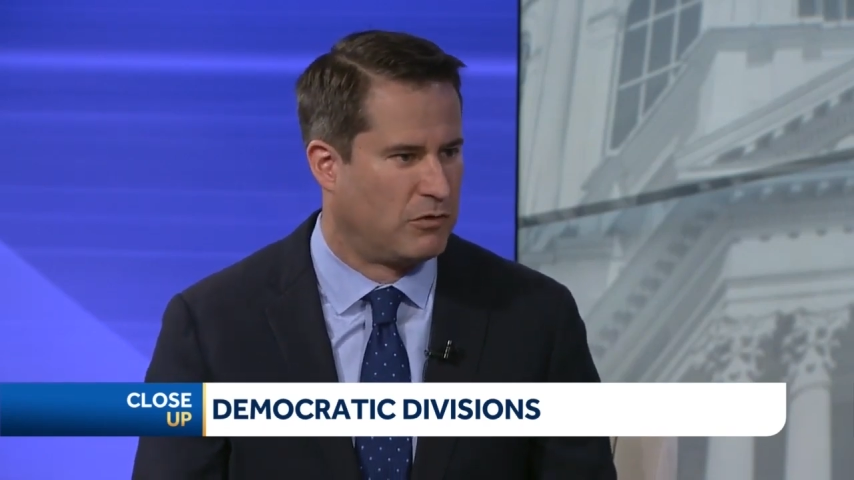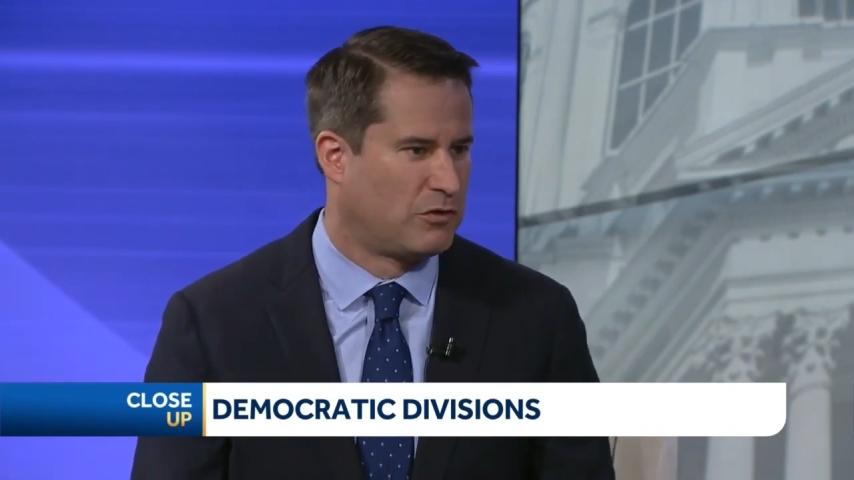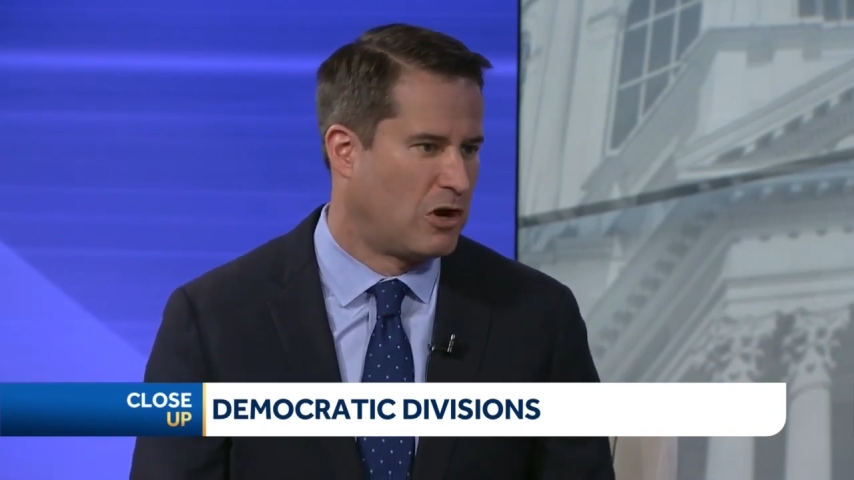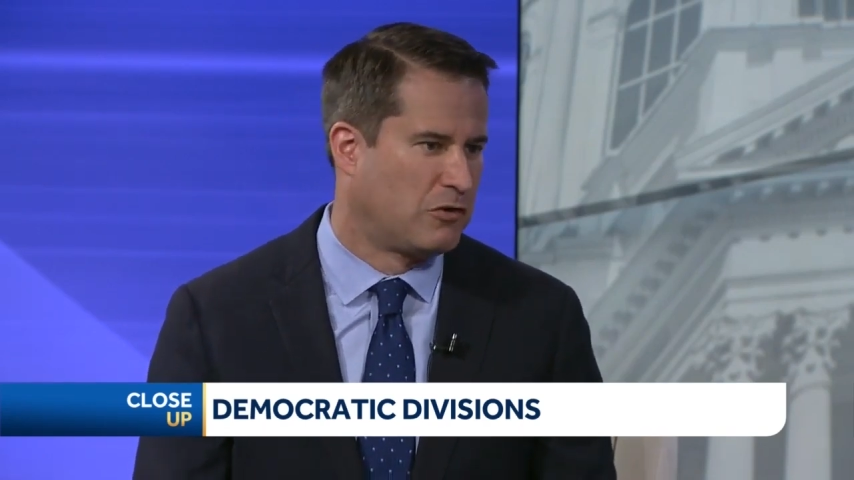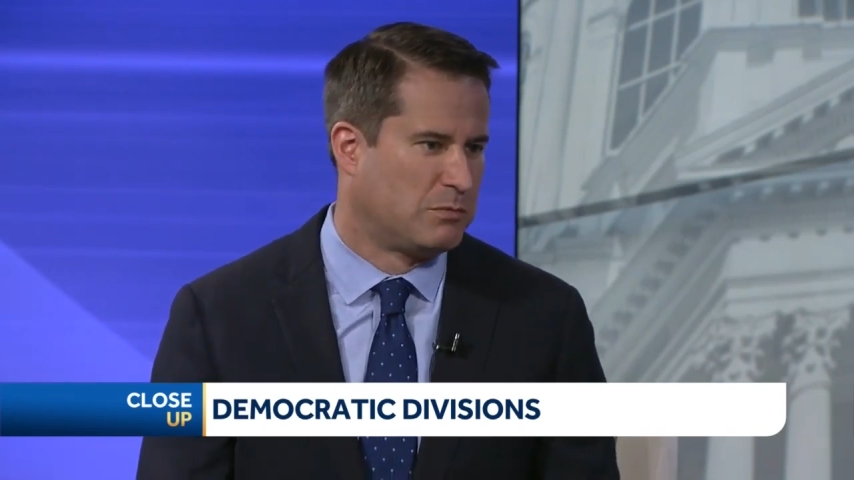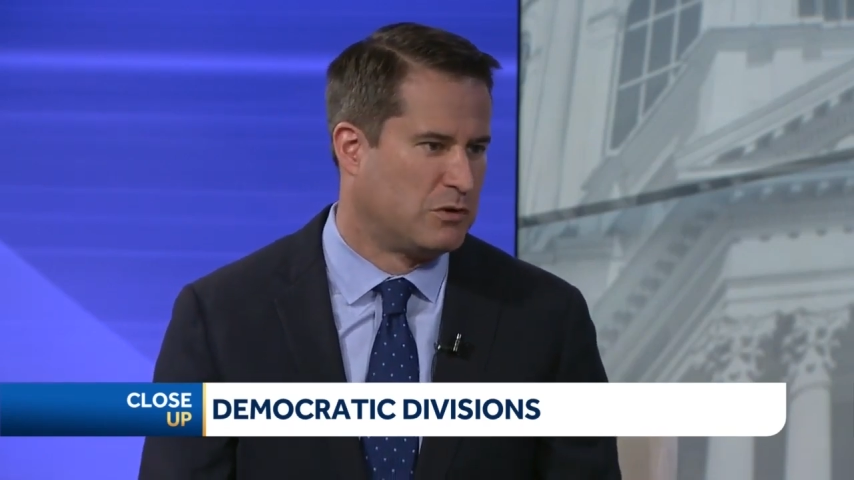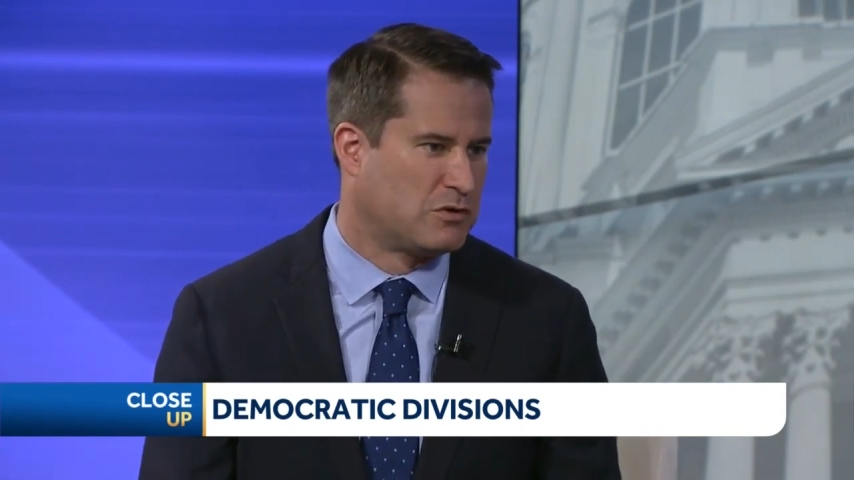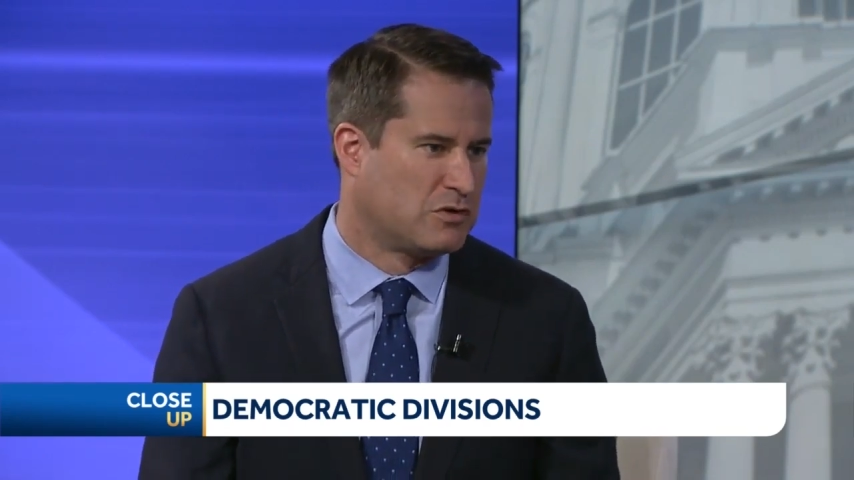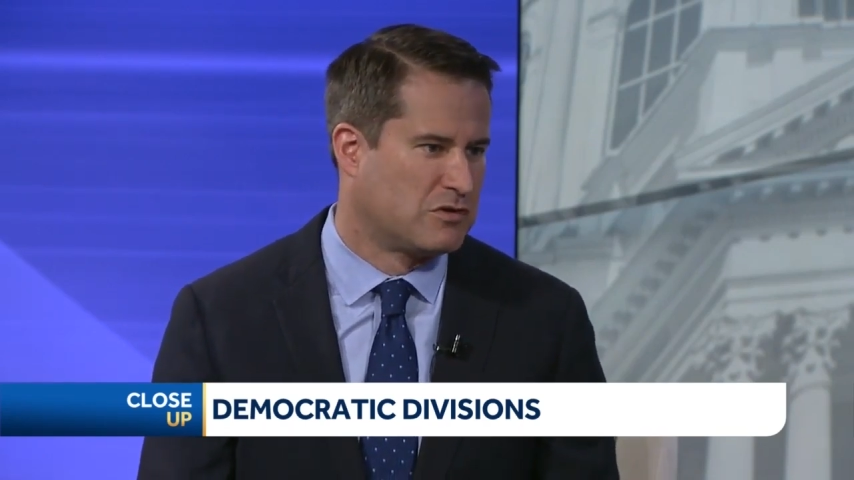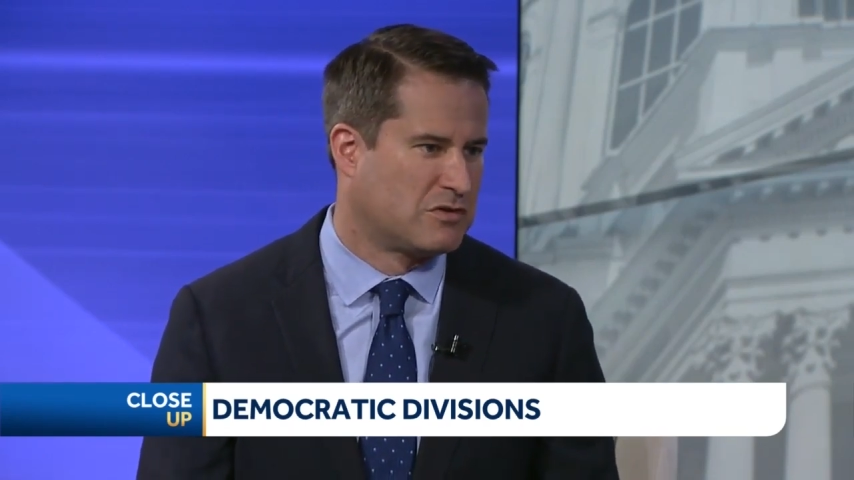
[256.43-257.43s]
those
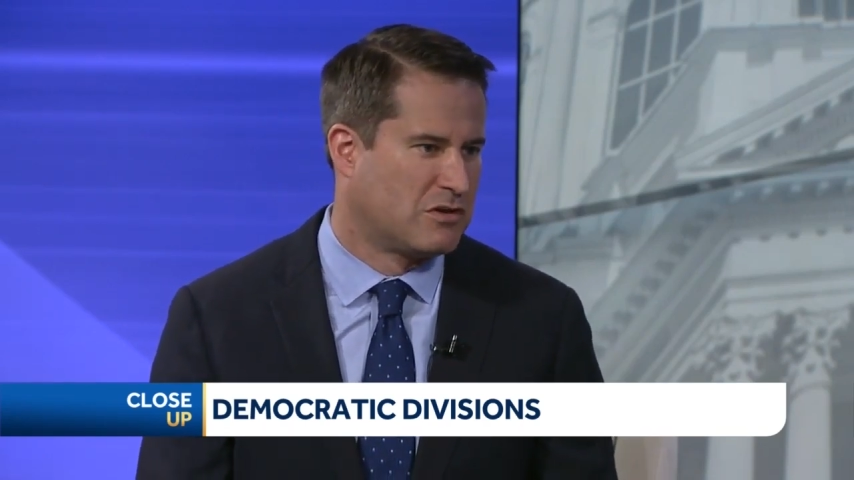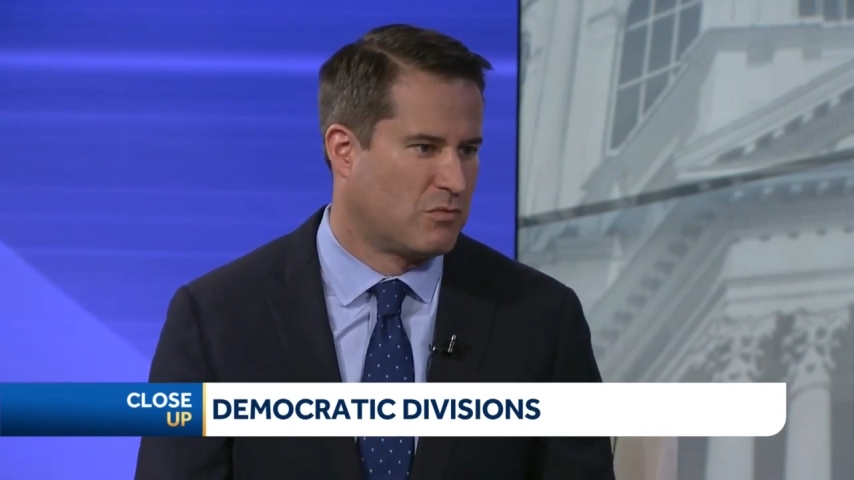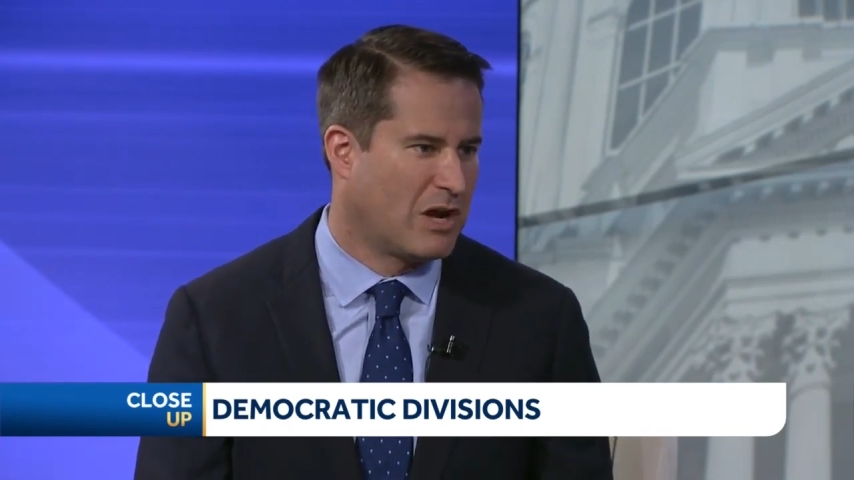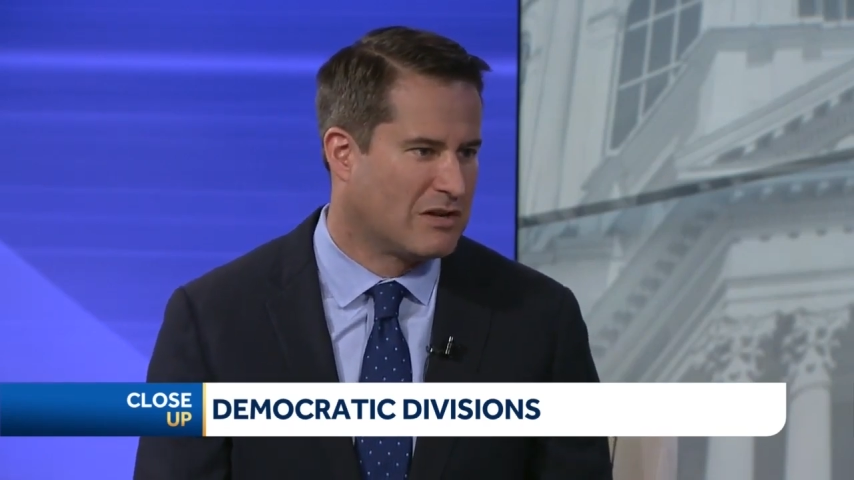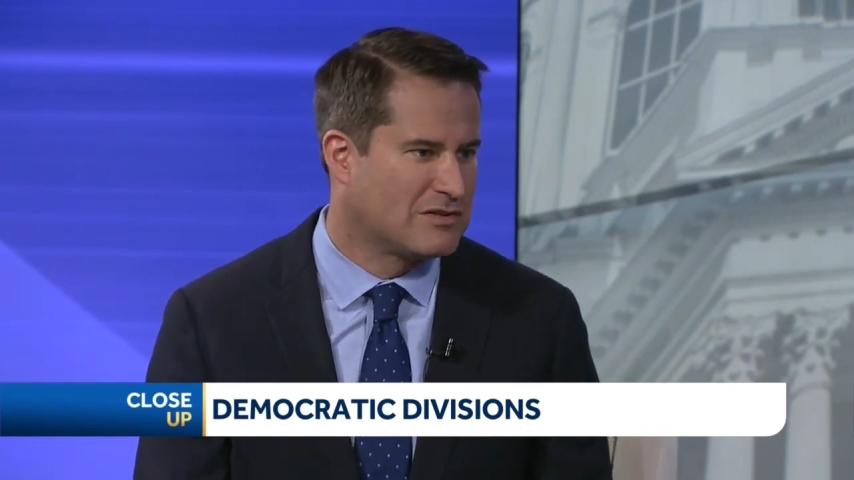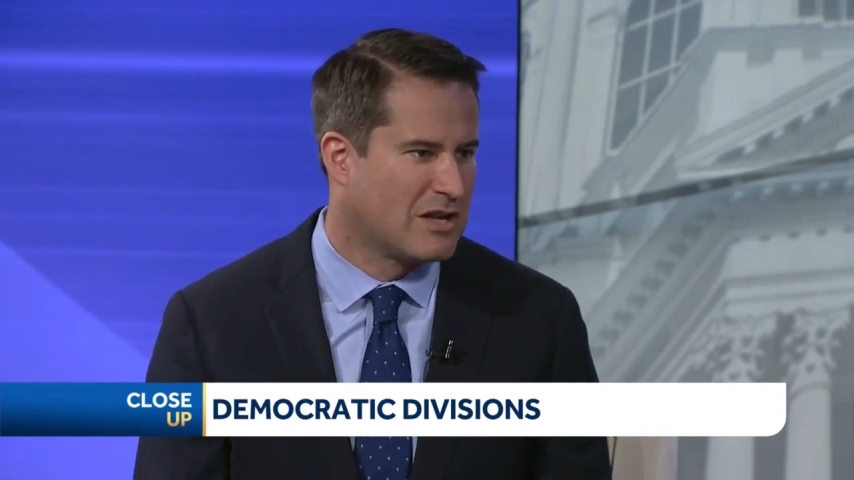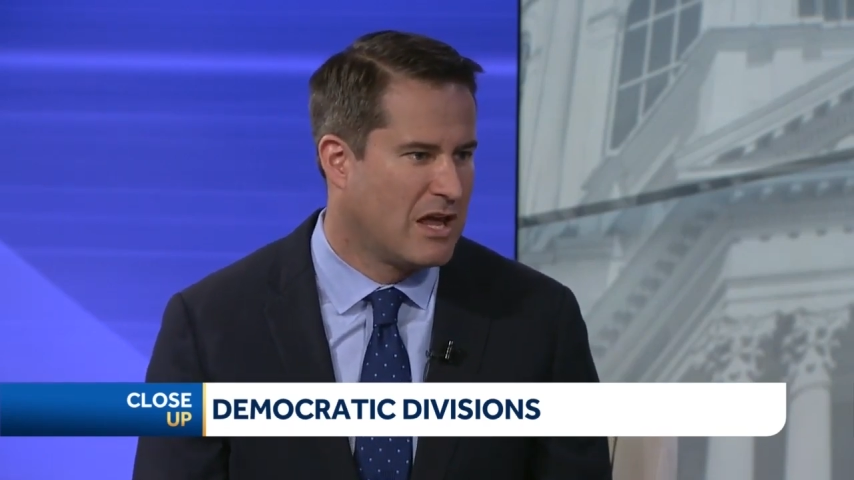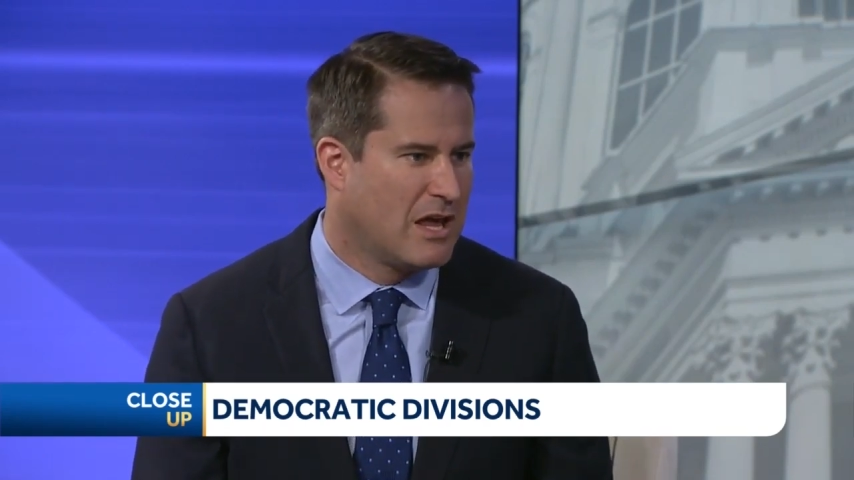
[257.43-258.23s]
contributions to the race.